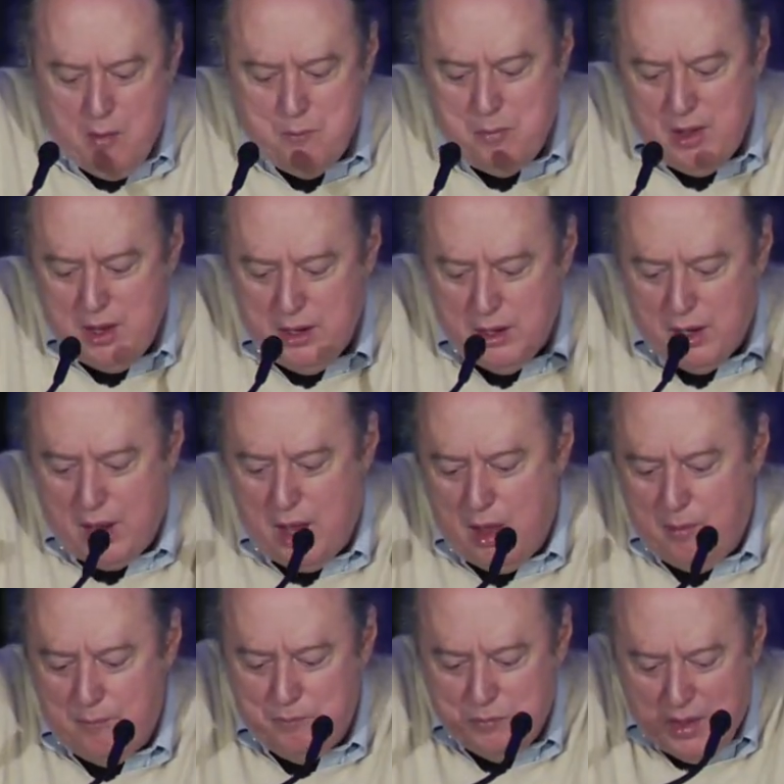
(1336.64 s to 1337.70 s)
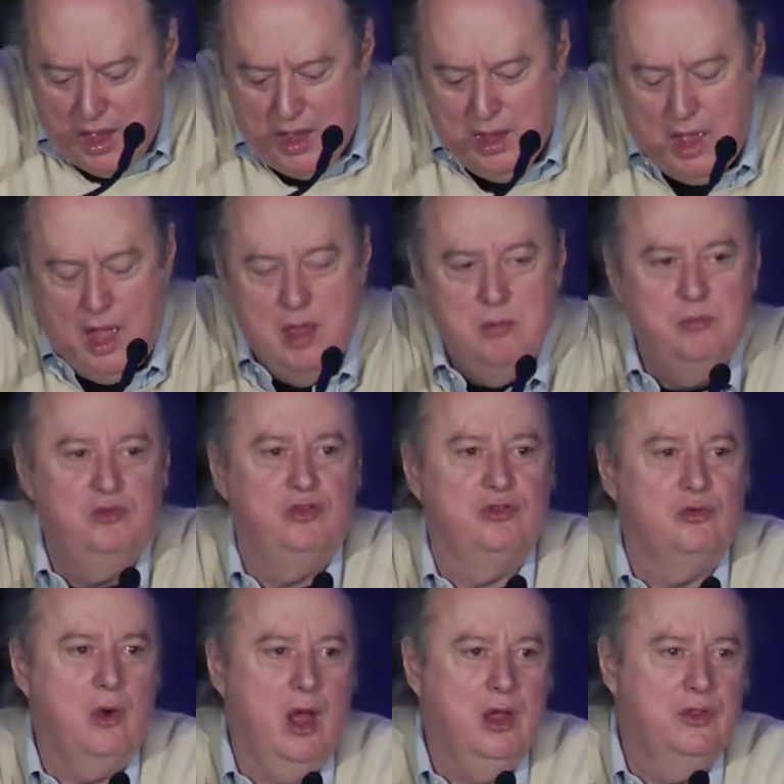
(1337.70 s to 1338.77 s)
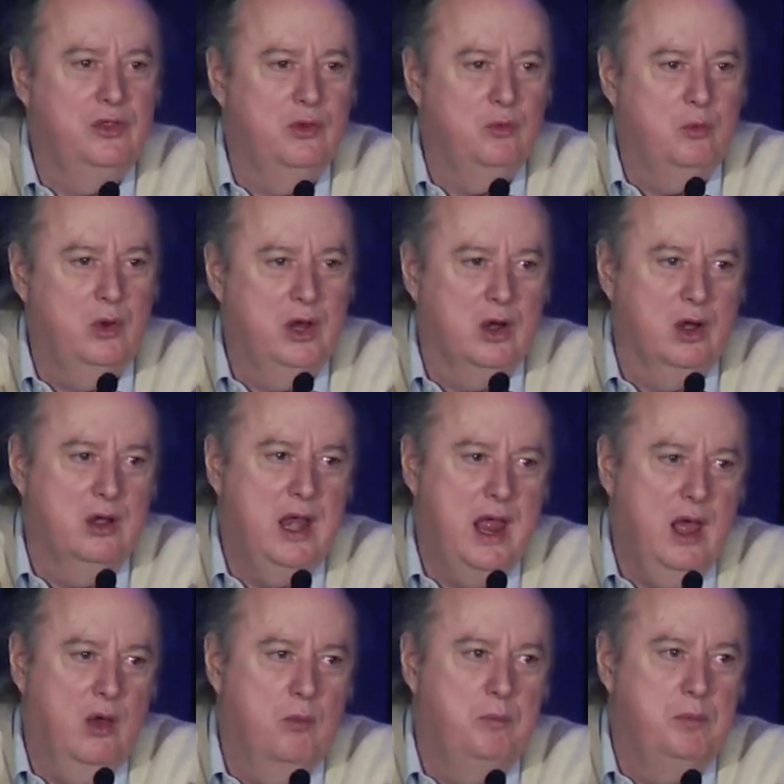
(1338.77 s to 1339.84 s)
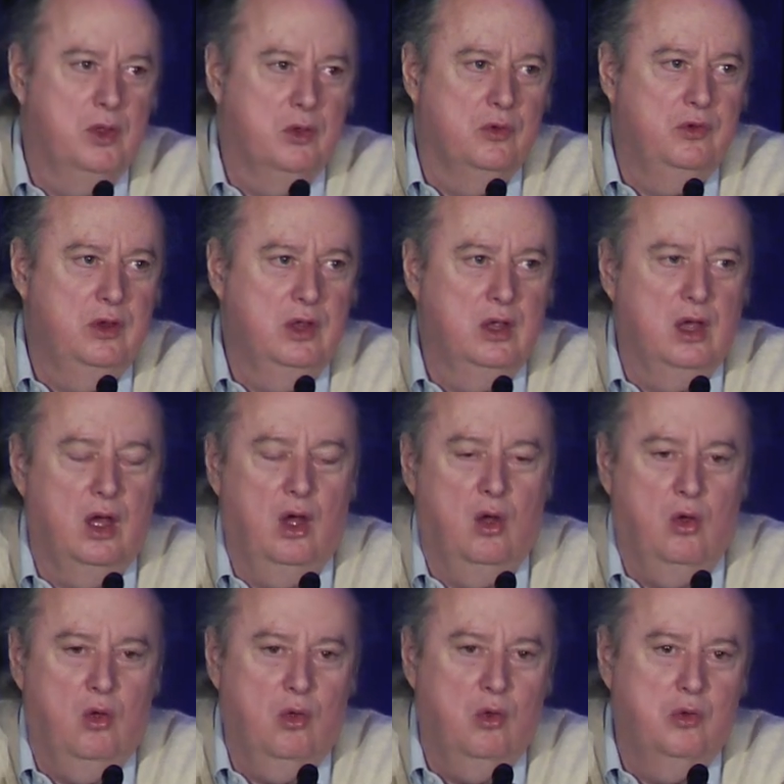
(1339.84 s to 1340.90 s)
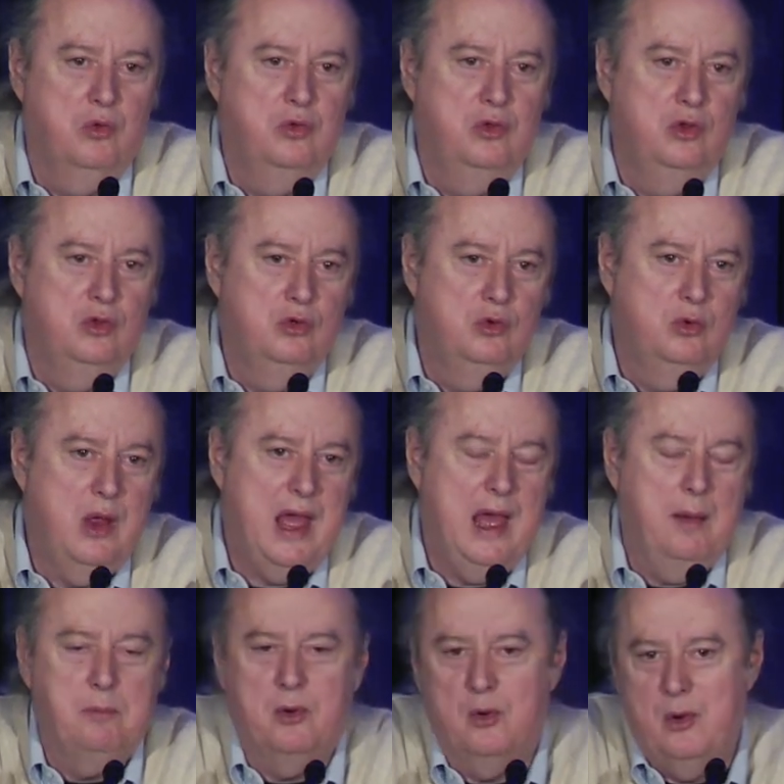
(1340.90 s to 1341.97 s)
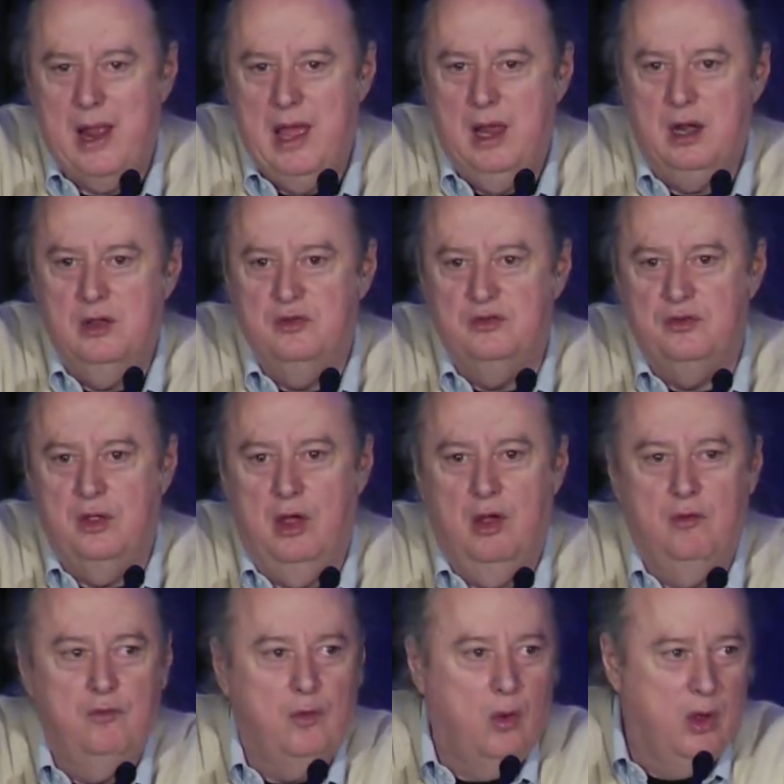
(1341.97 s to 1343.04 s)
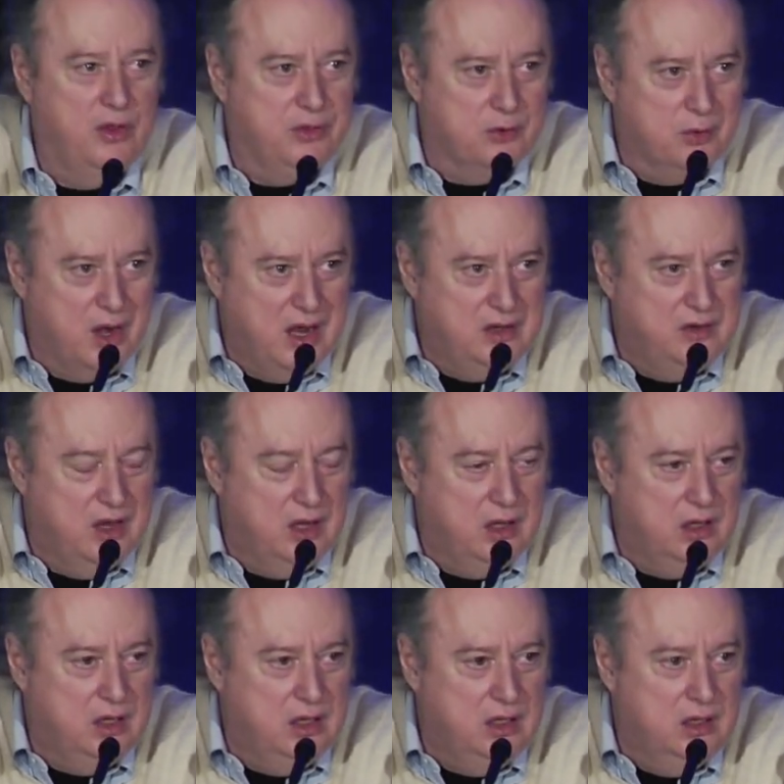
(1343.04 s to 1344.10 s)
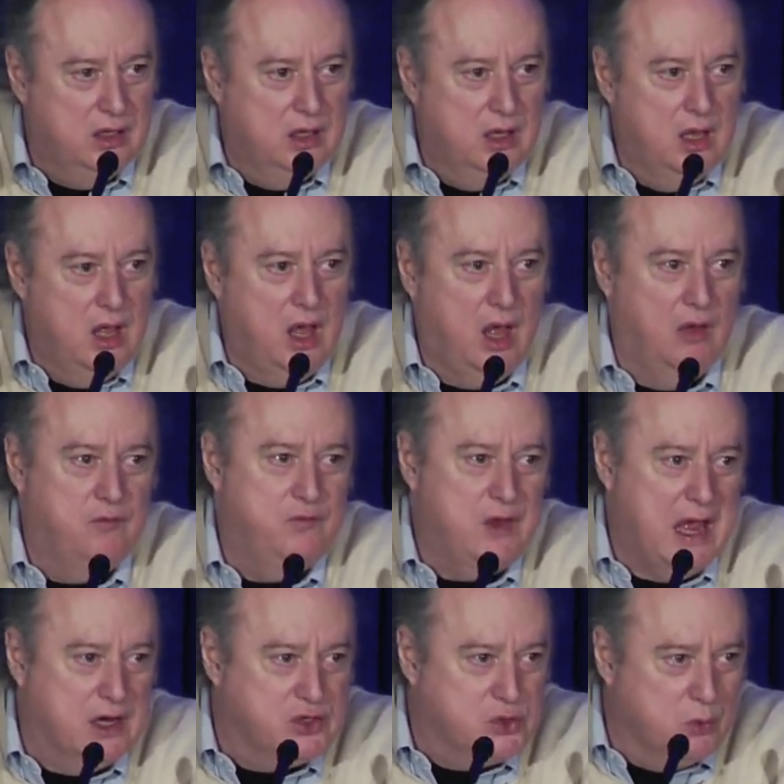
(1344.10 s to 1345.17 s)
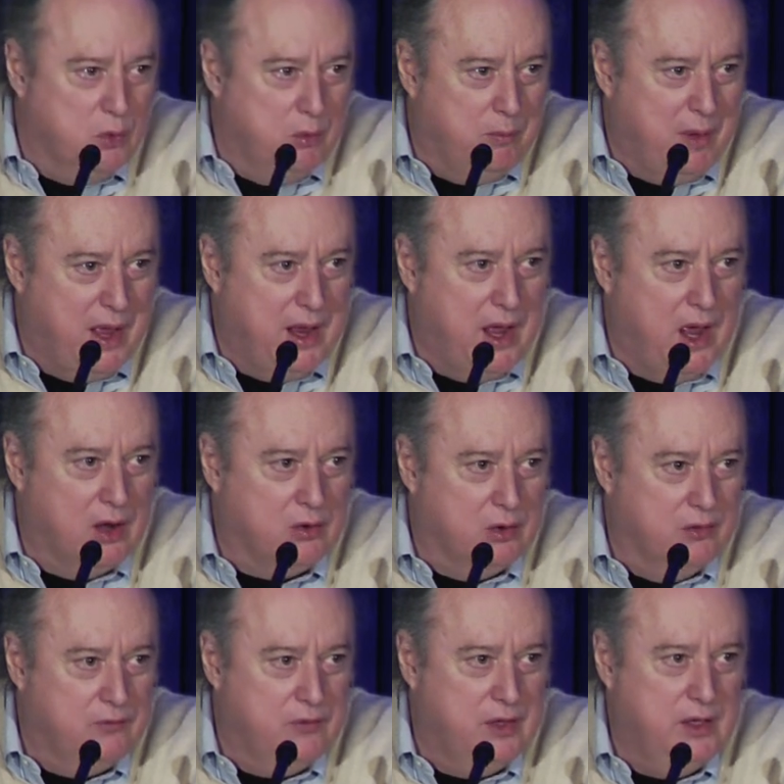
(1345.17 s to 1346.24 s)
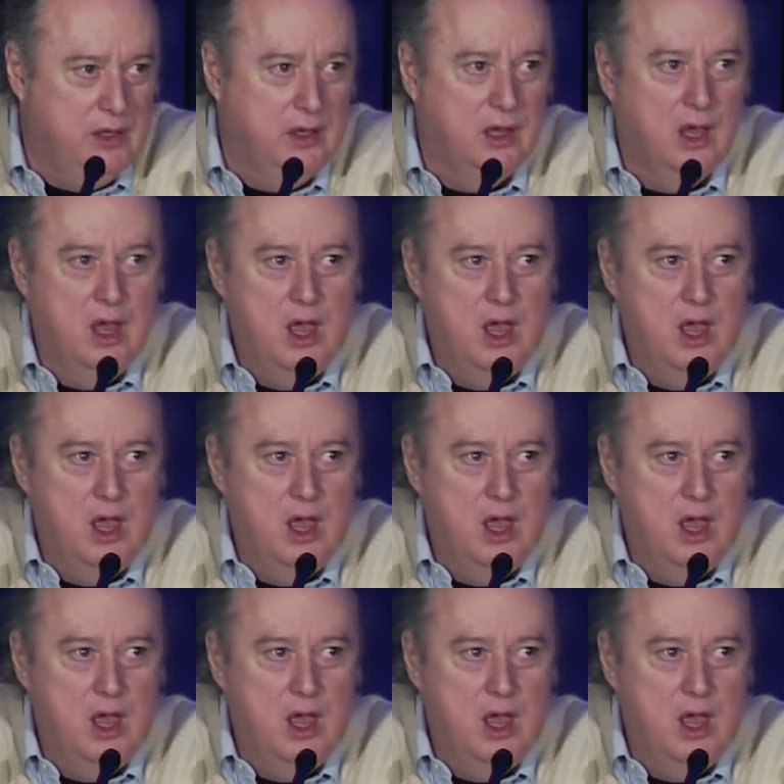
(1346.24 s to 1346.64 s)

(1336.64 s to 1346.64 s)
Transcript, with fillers: But um, I, am struck that we are now building a whole new apparatus of author identity, of factual biography.